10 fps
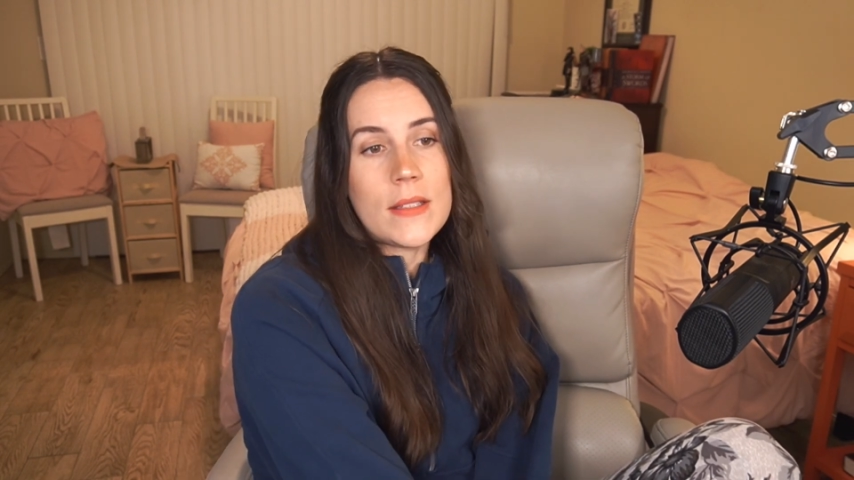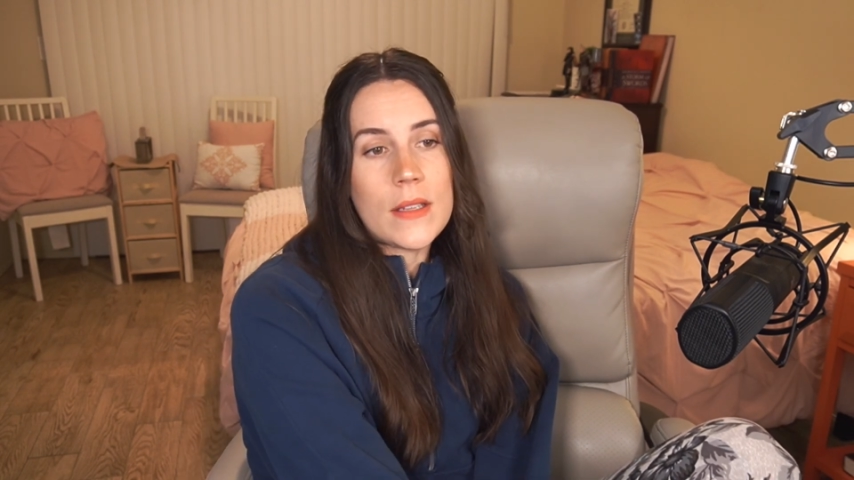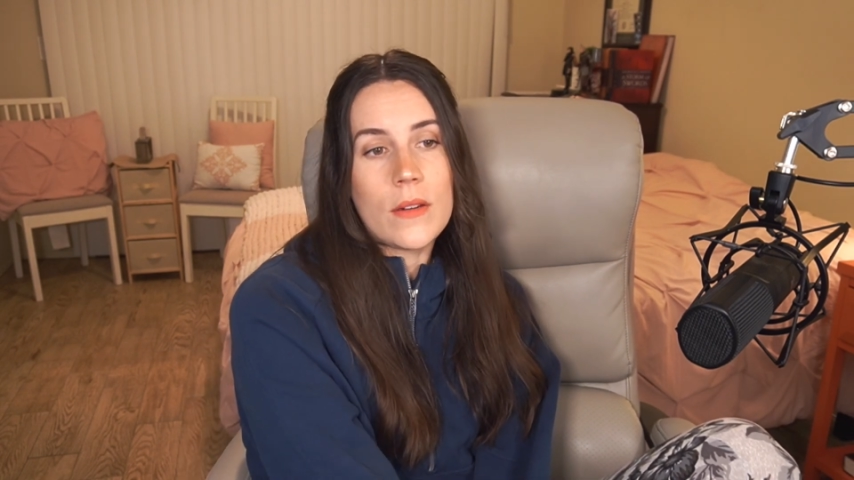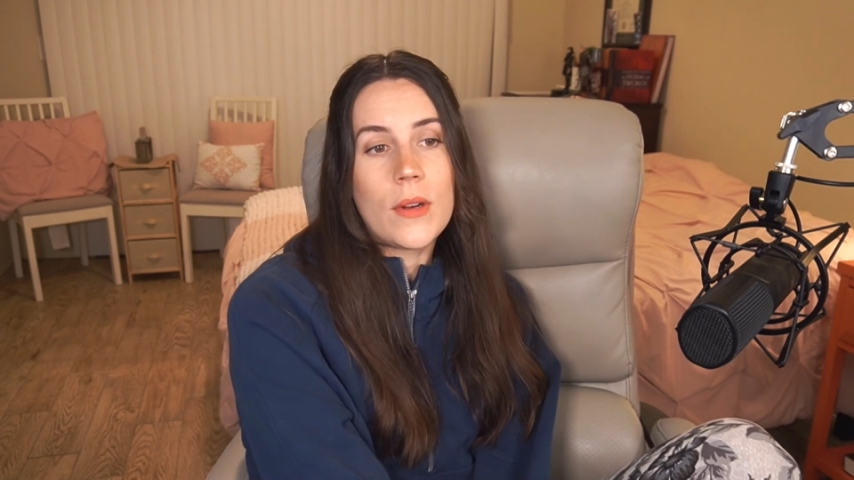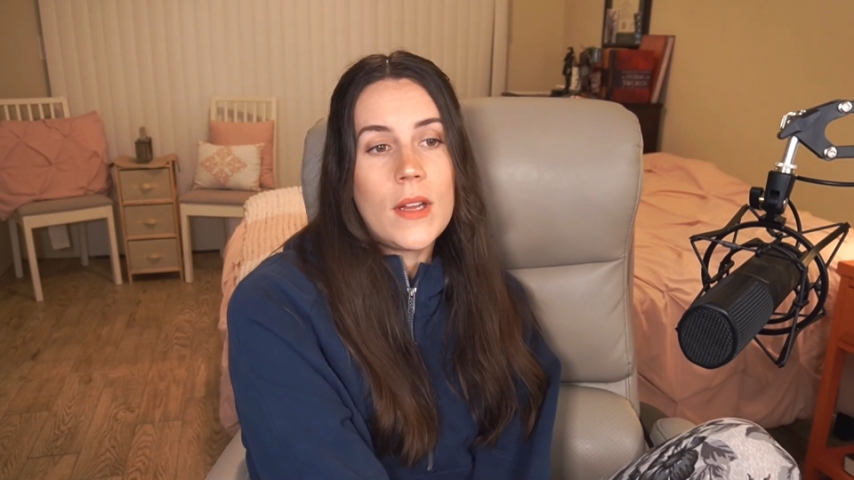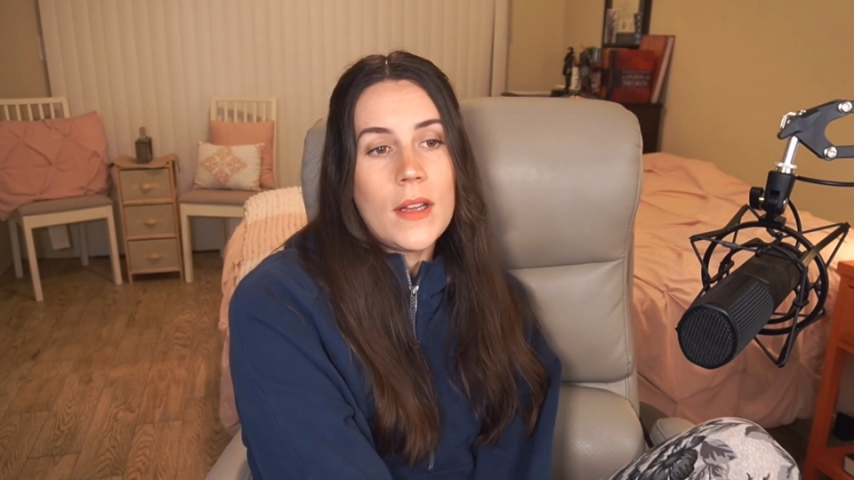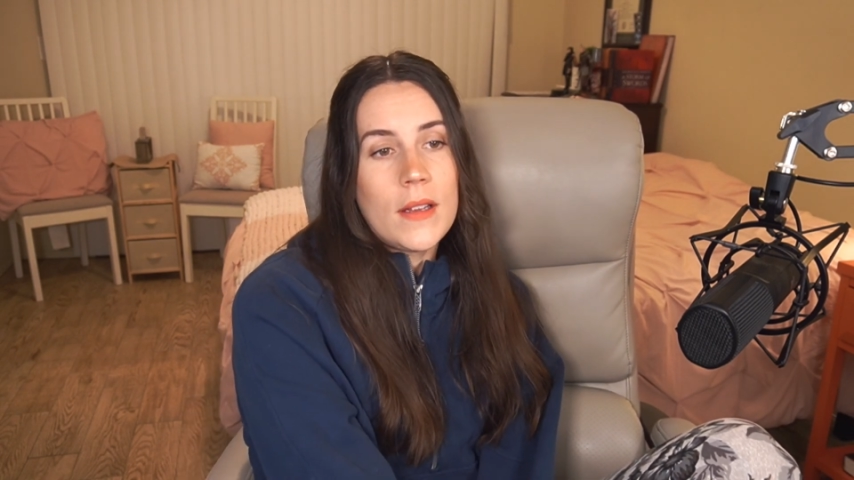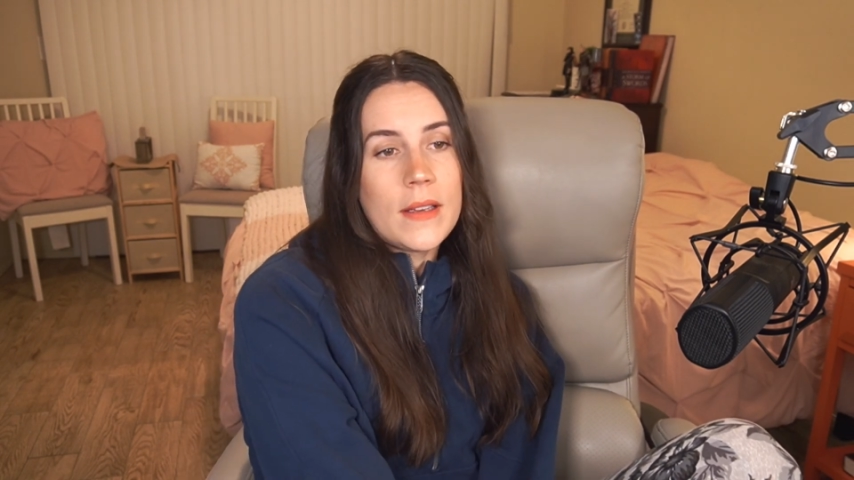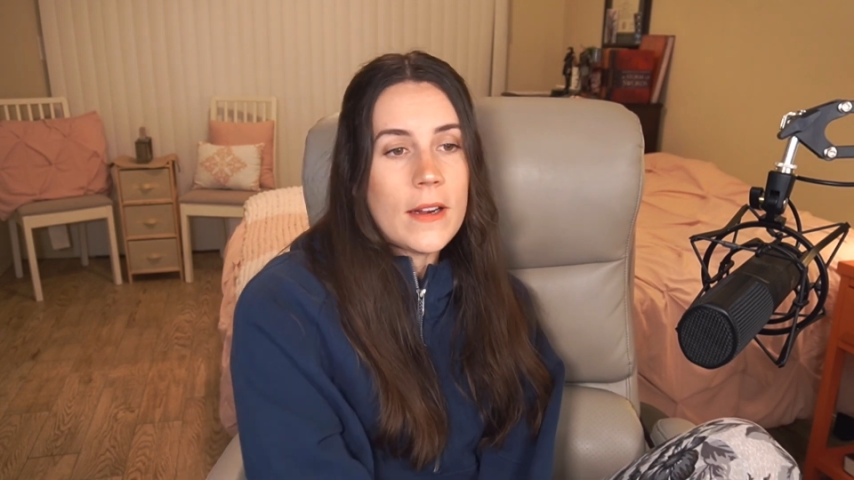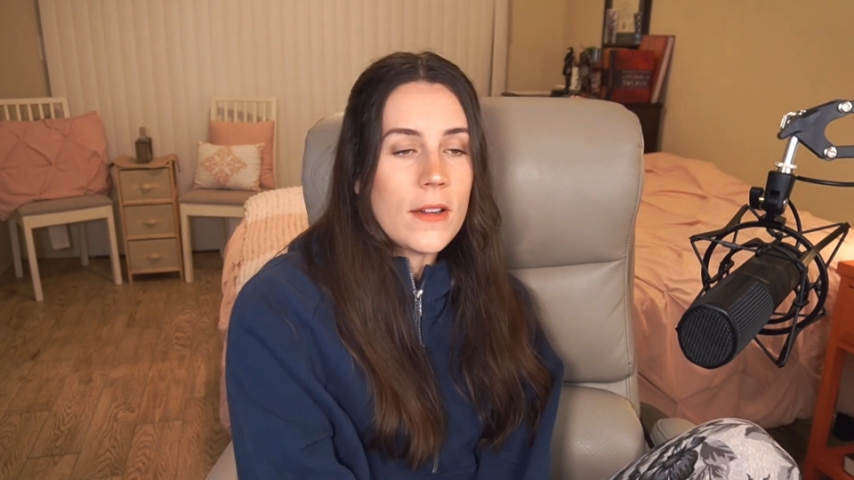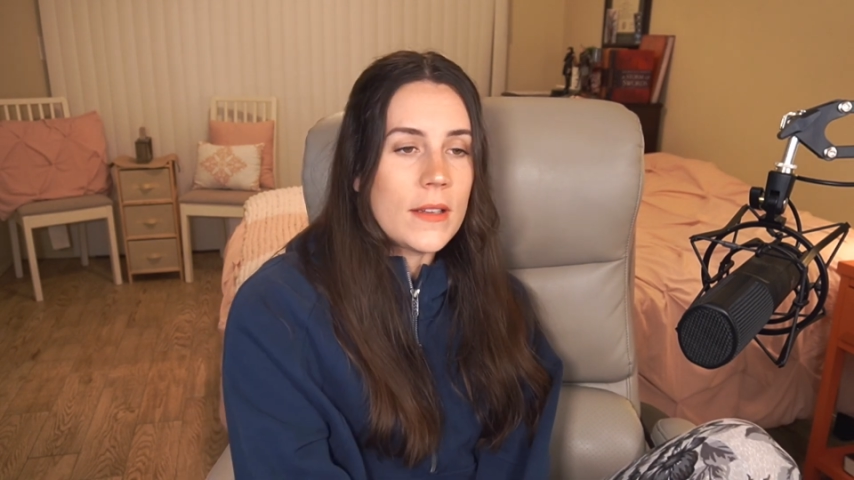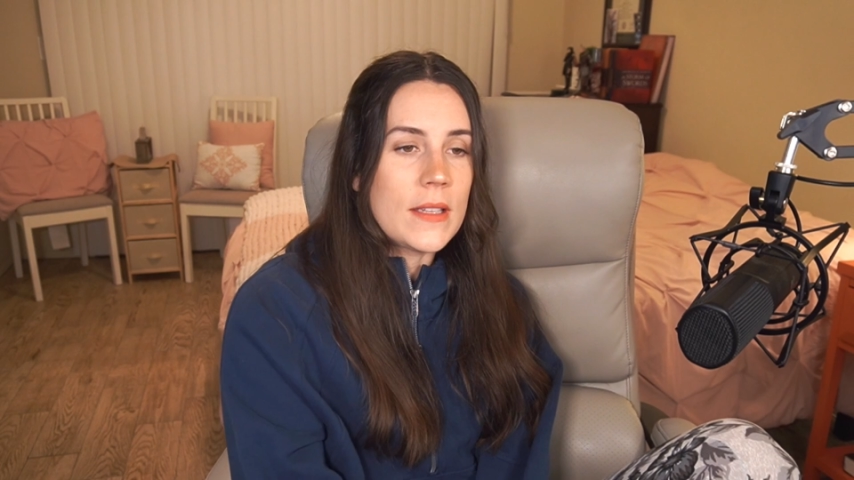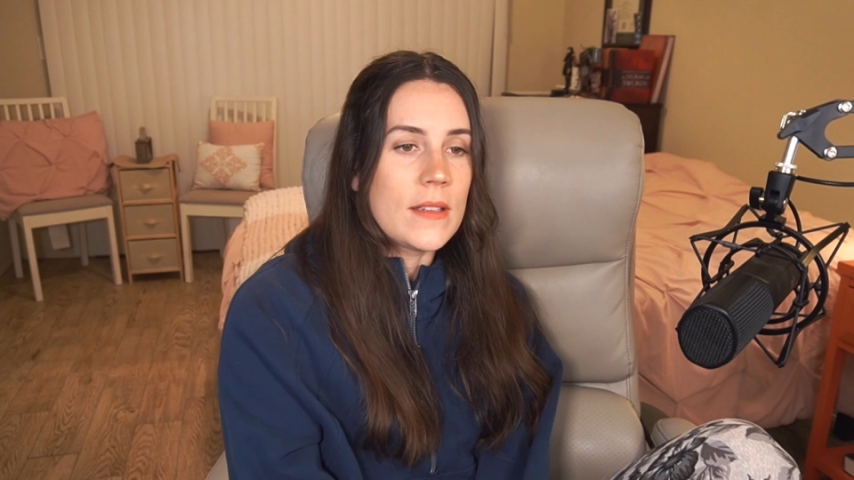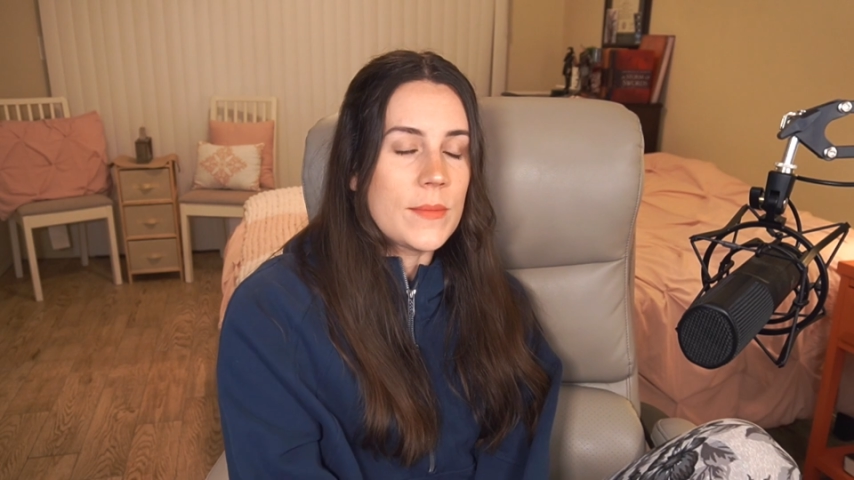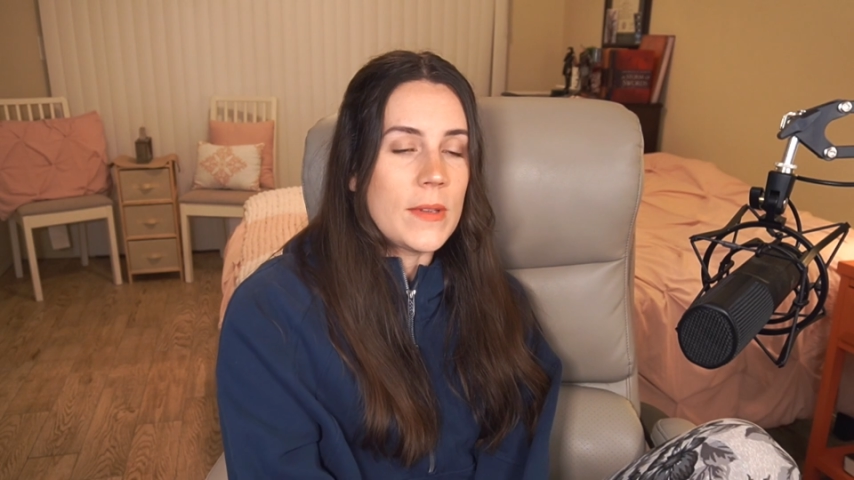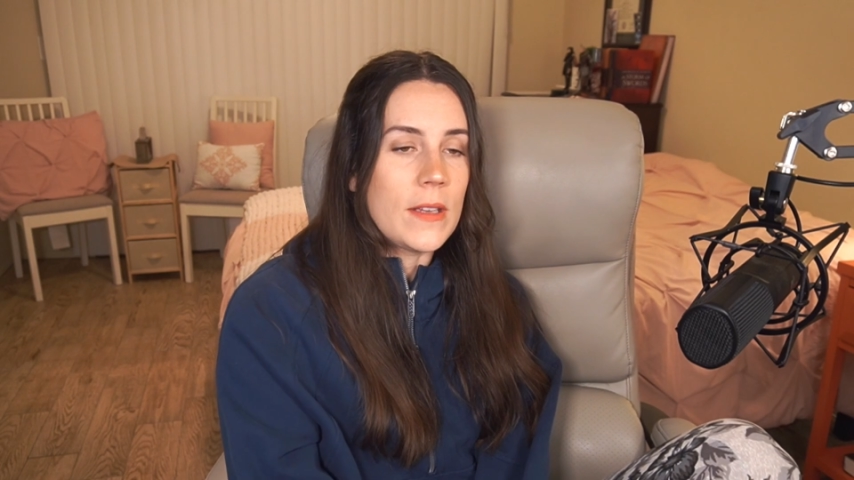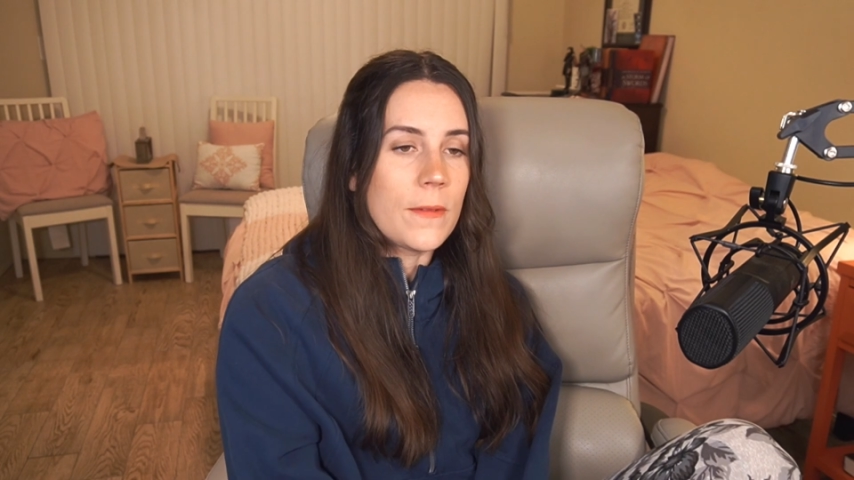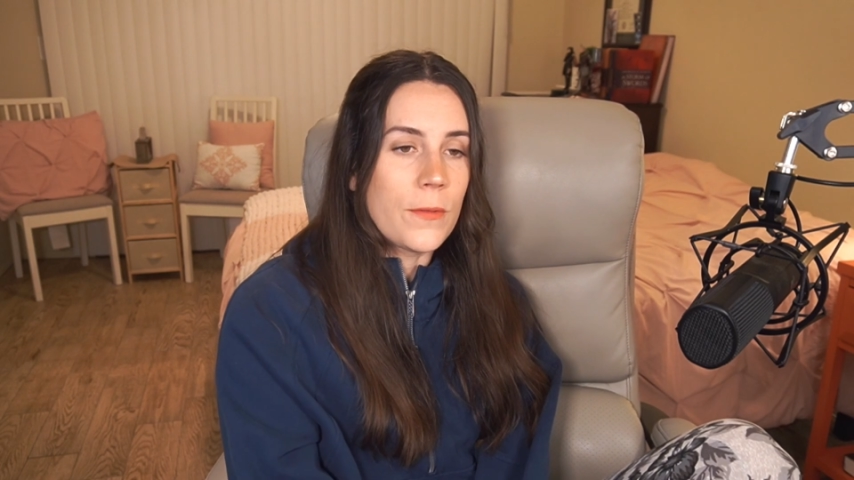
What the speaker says: So Geralt is being